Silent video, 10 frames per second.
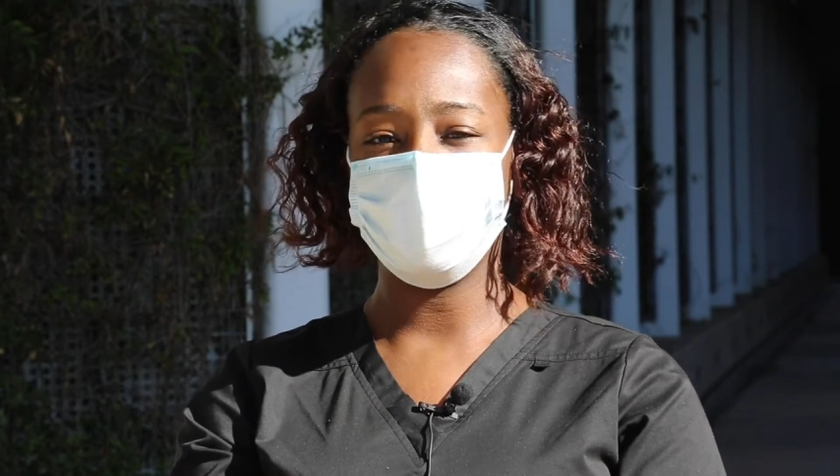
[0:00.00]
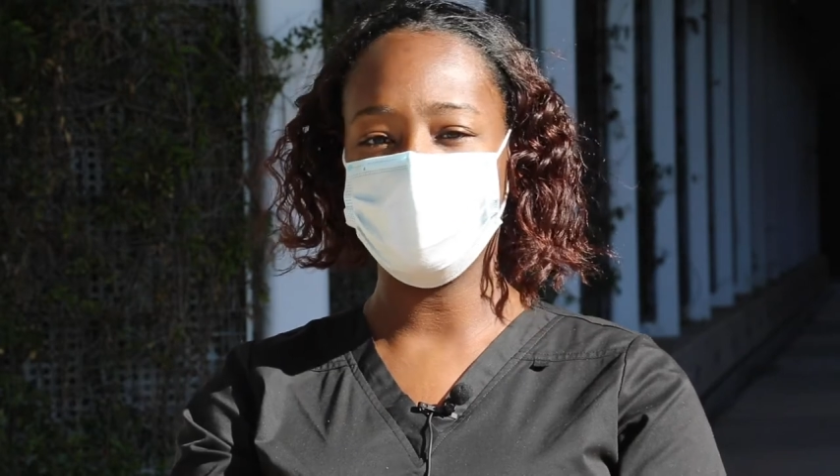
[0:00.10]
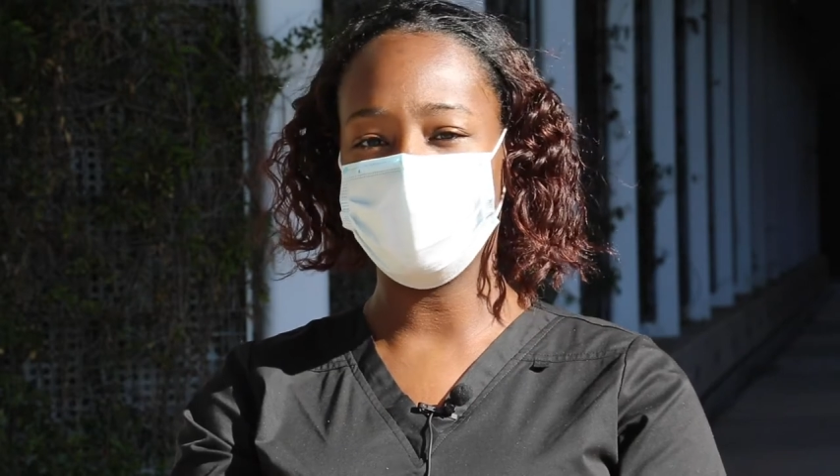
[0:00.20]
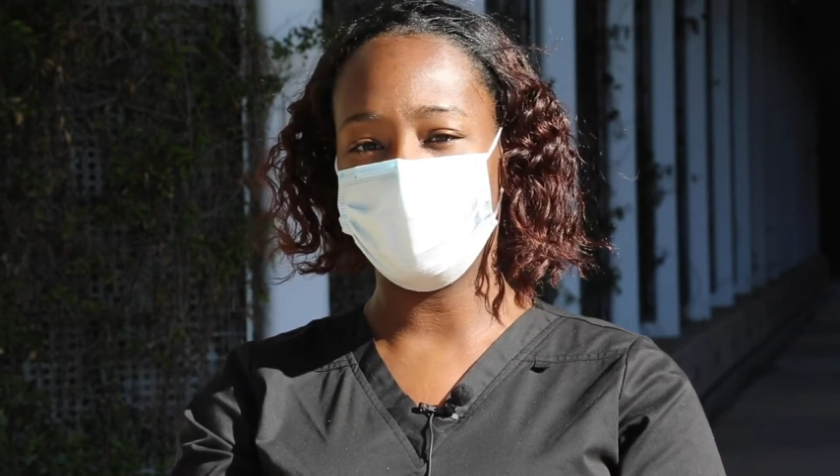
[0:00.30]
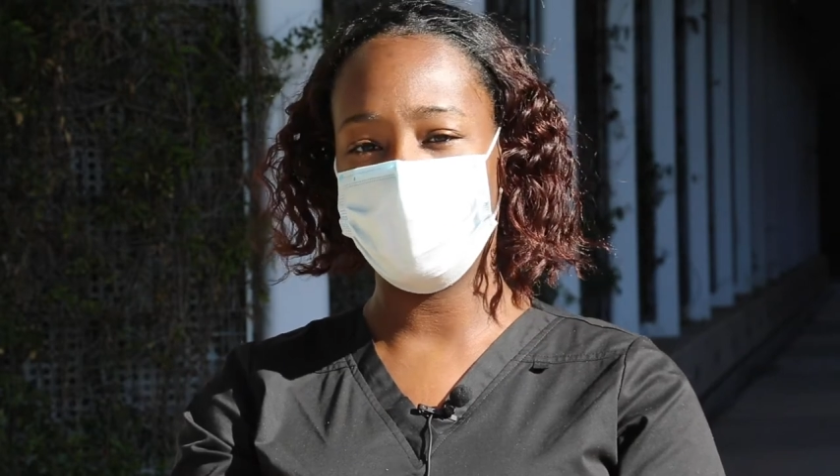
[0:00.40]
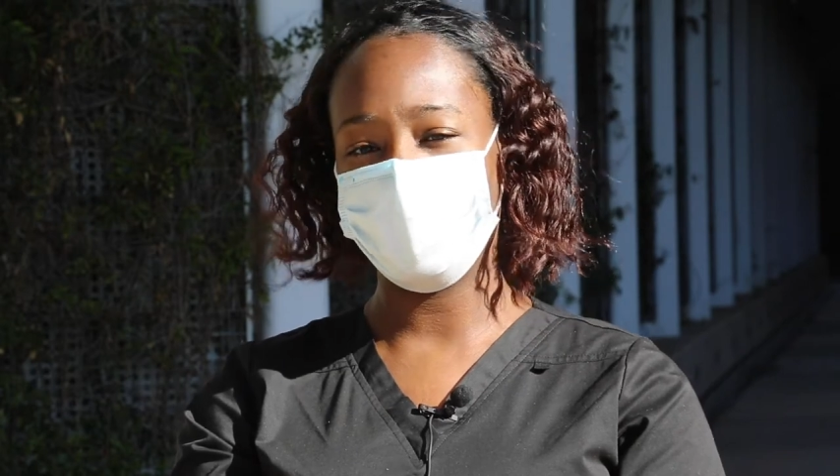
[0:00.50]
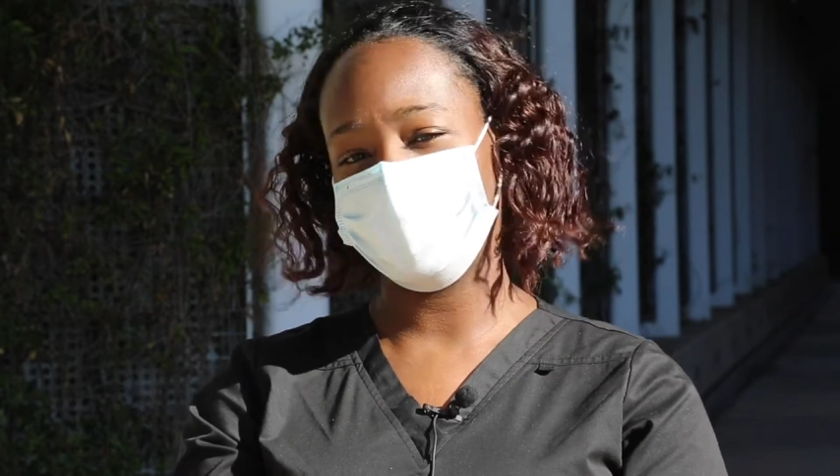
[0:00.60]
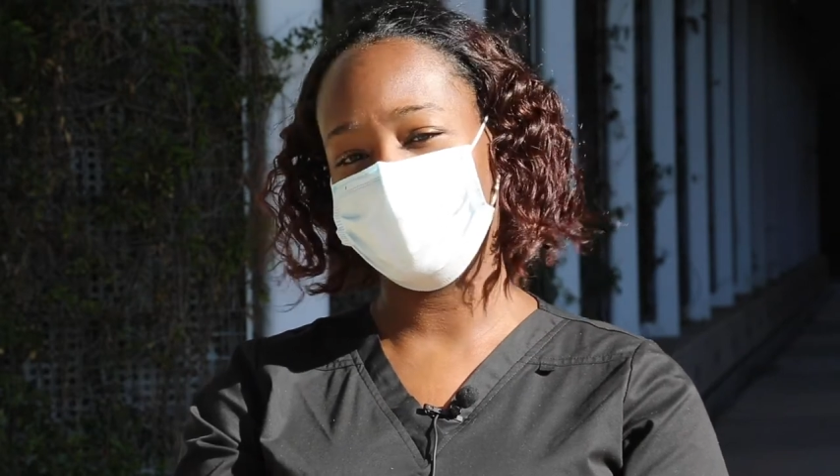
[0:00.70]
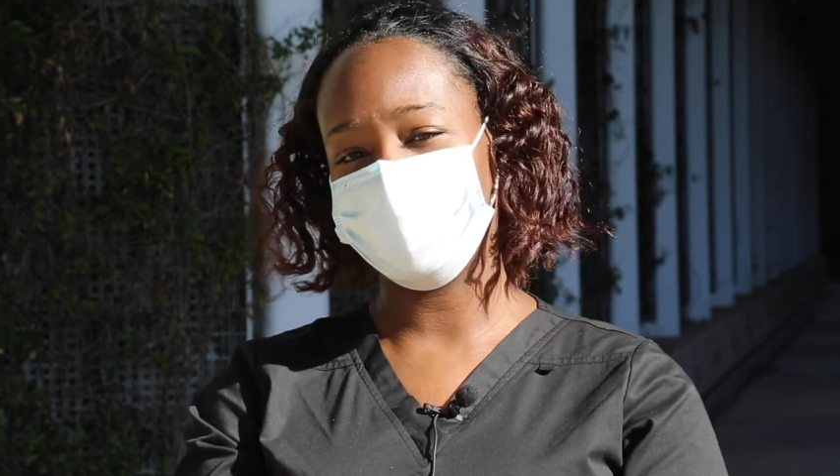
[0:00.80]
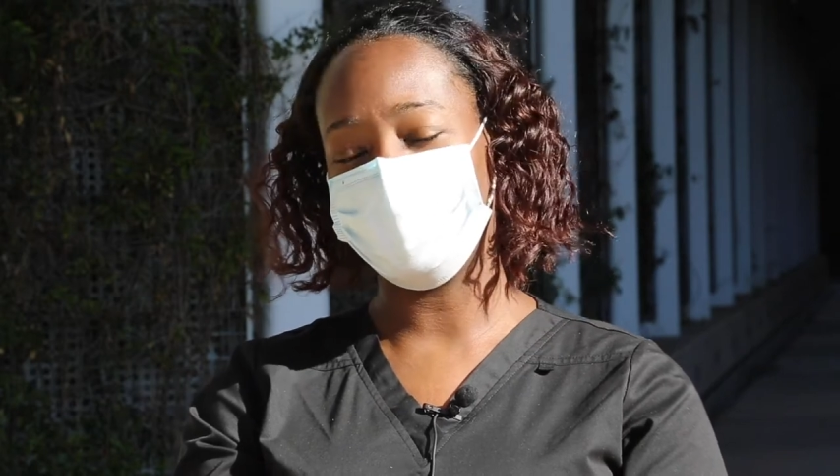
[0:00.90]
then it's okay
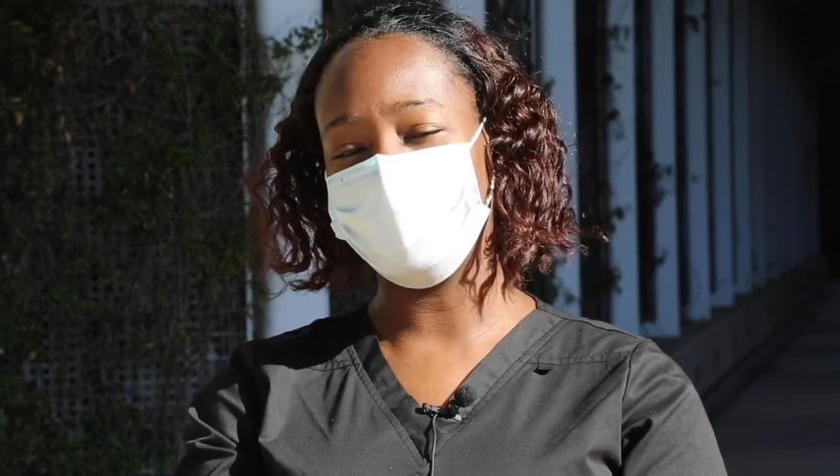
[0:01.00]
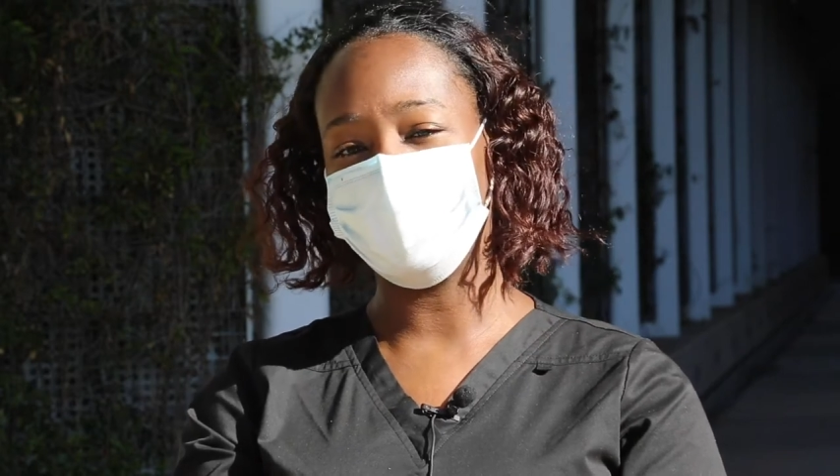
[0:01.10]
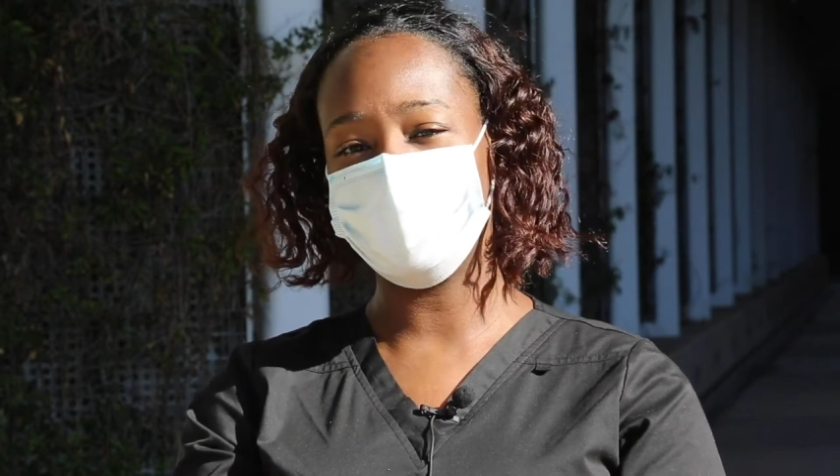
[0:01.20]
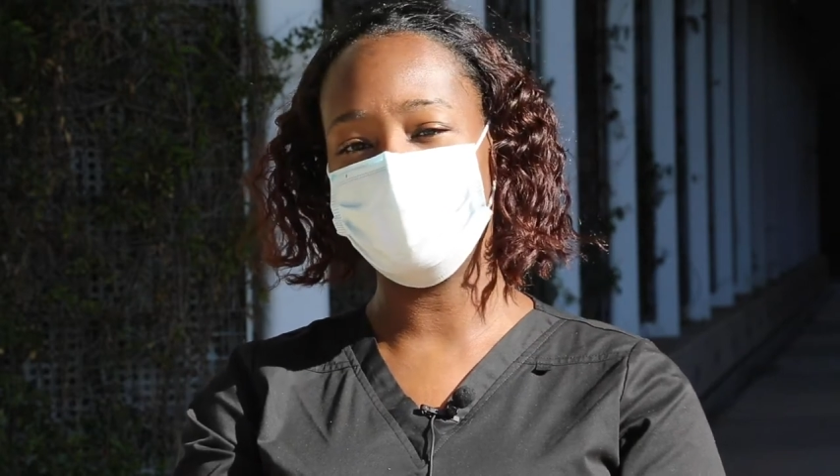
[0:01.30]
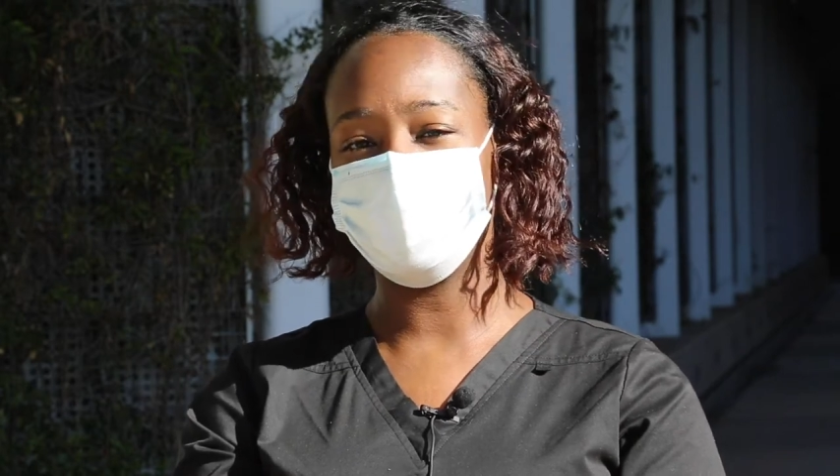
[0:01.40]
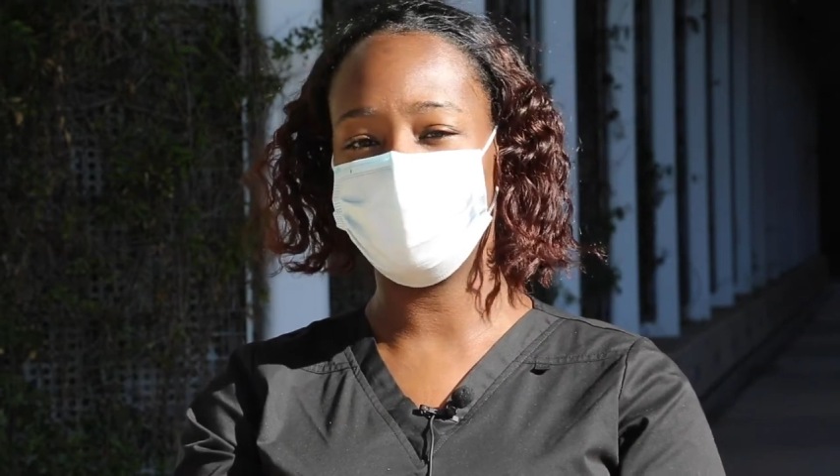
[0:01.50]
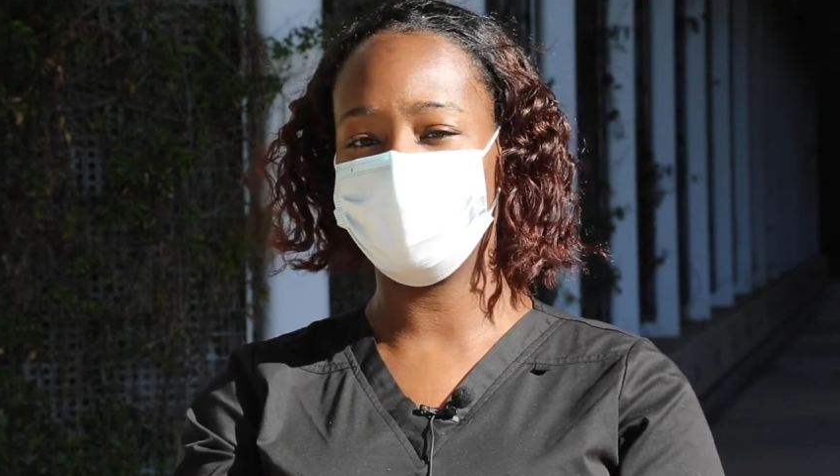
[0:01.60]
because it's only similar